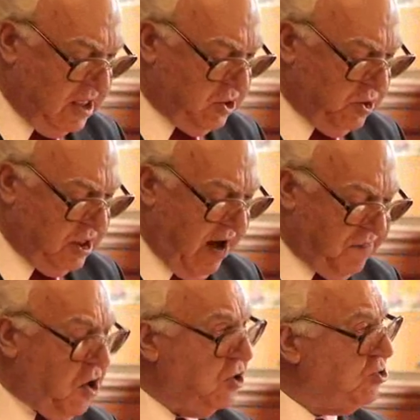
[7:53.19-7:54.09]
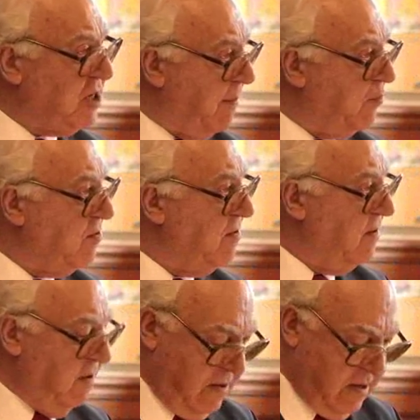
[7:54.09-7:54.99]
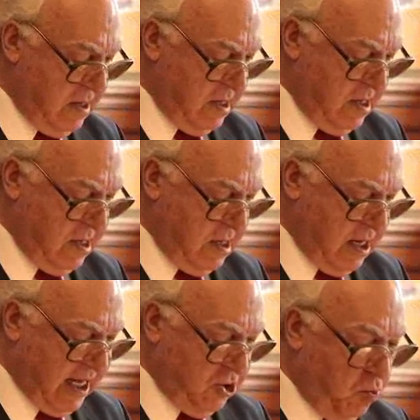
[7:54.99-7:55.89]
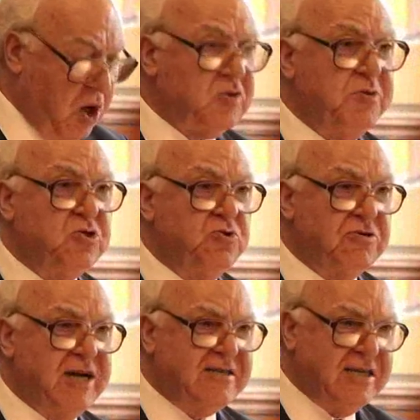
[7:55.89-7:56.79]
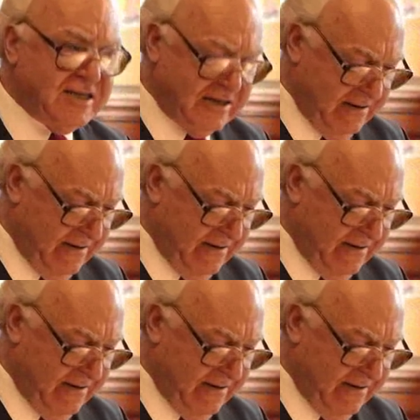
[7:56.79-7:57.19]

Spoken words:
into the Afghan trap. And you want me to regret it?